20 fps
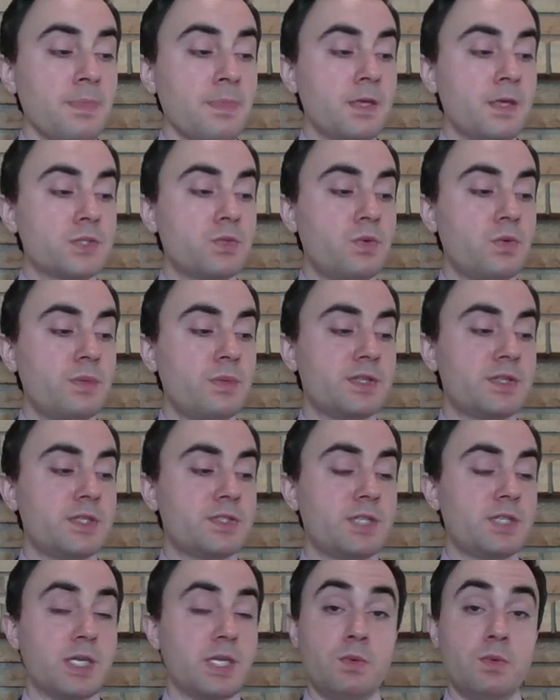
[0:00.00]
So what about the
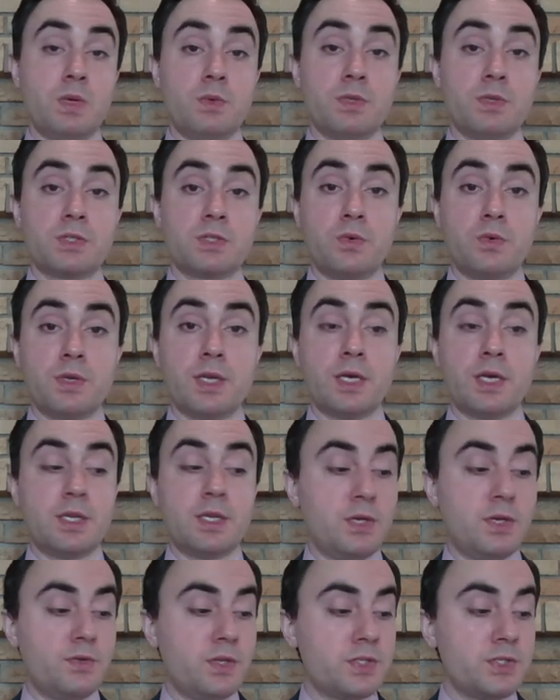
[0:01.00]
second way? What's going on
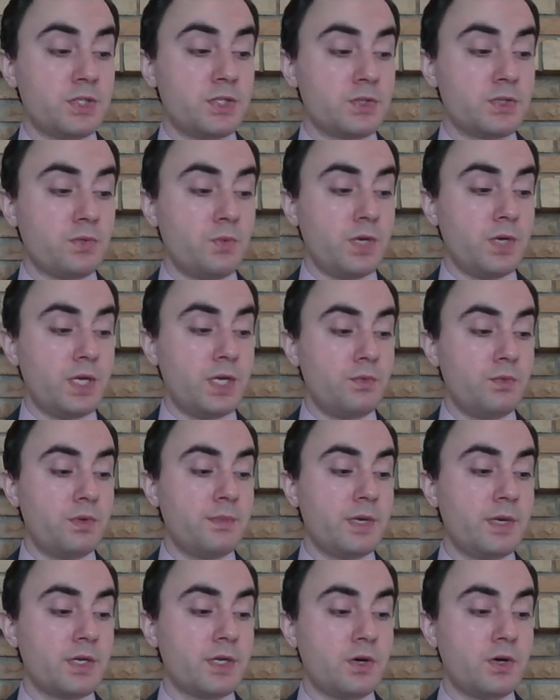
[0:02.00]
here? This is the way we
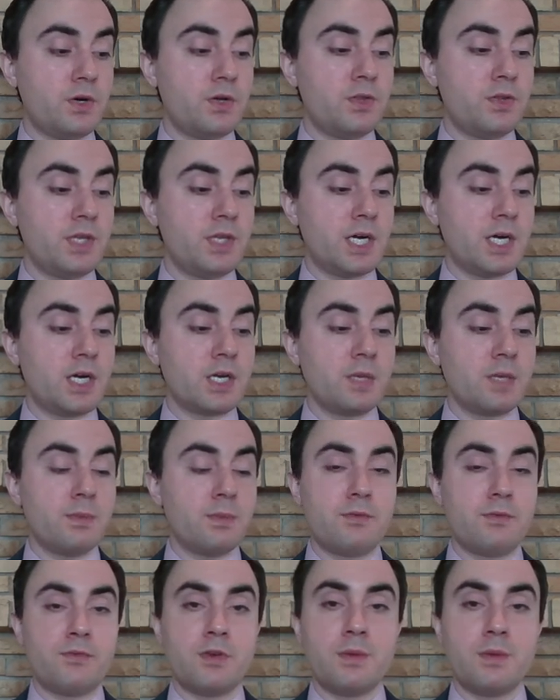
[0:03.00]
might call the
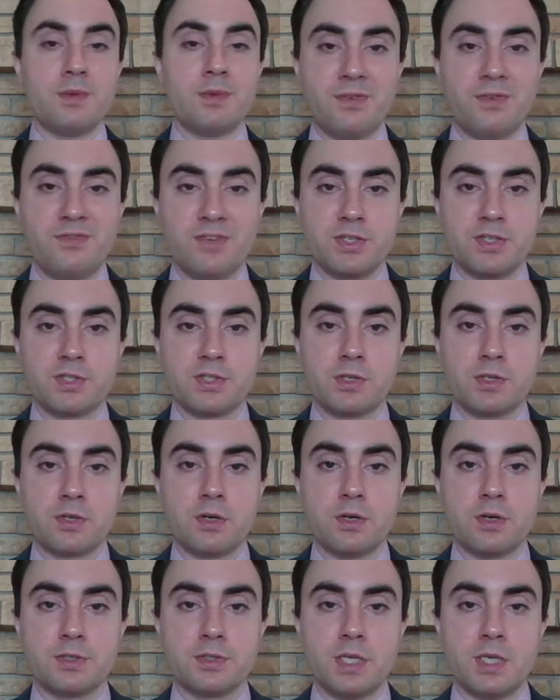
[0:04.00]
argument from efficient
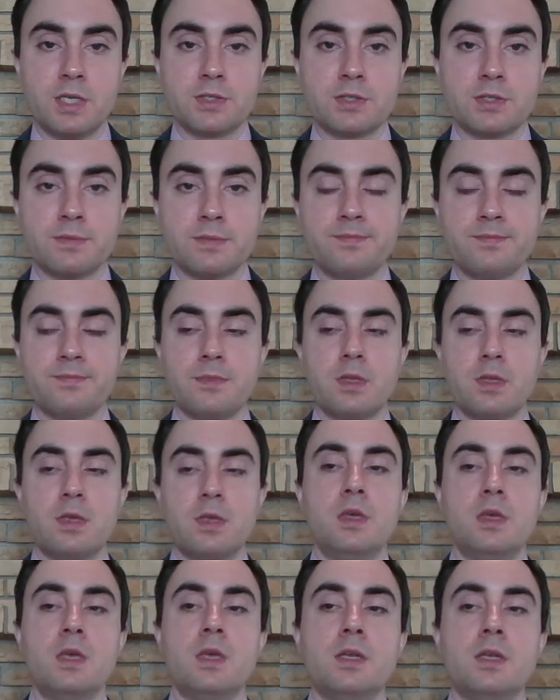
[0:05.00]
causation.
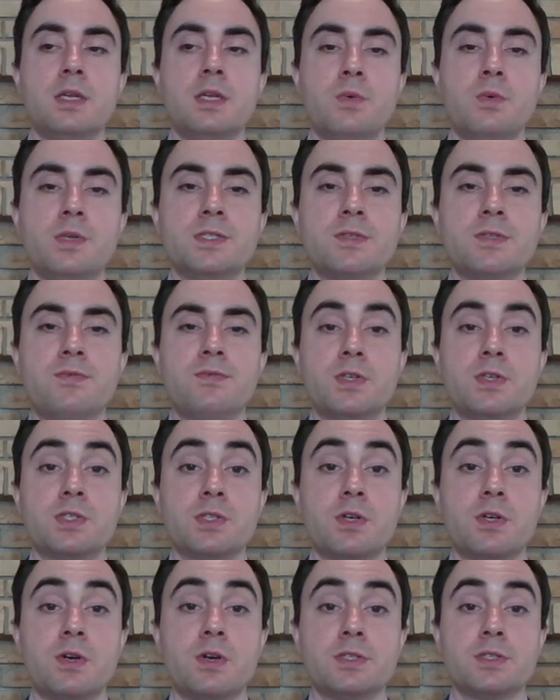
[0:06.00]
Now, what is
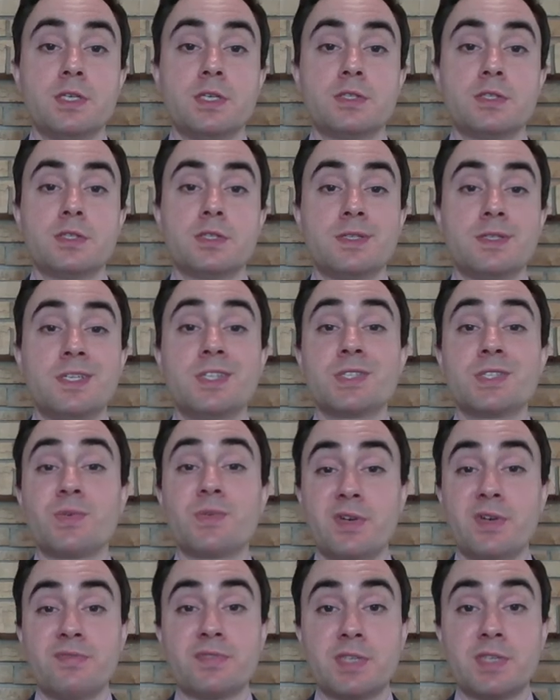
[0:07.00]
efficient causation? Here's a
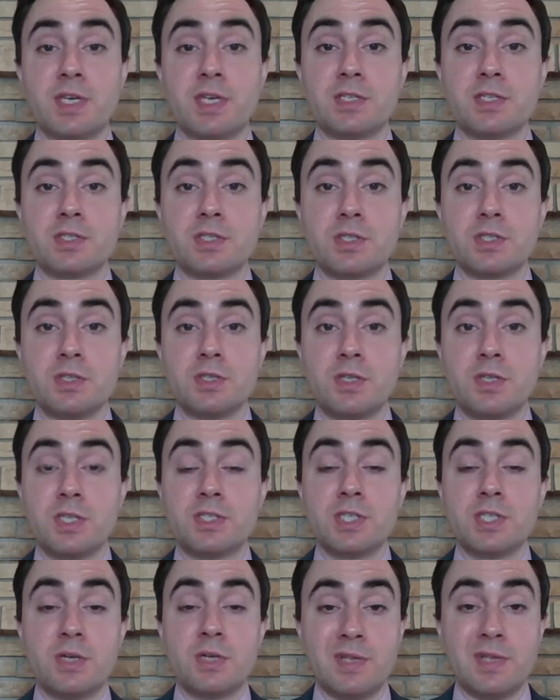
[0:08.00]
rough sketch, the
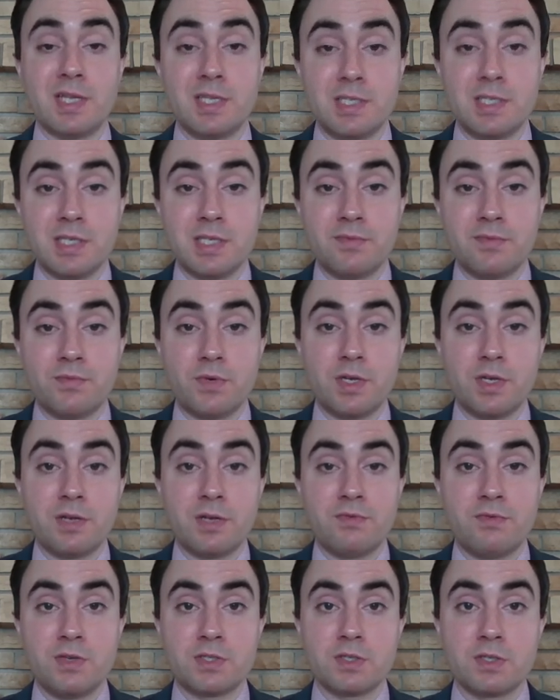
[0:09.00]
general idea of what an
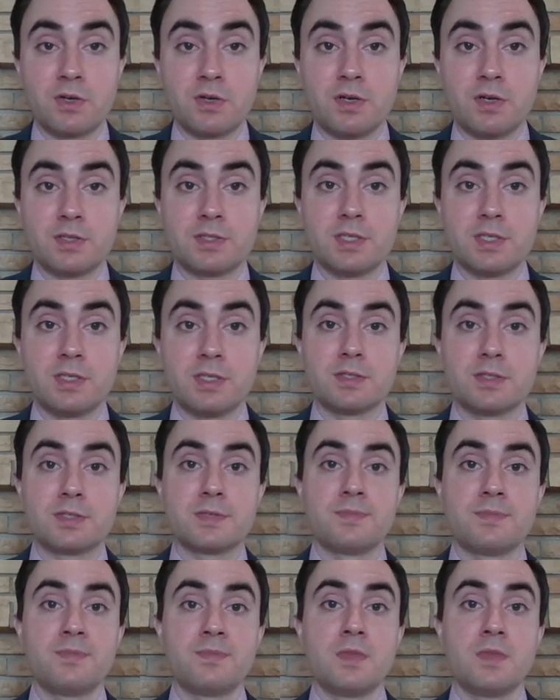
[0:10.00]
efficient cause is.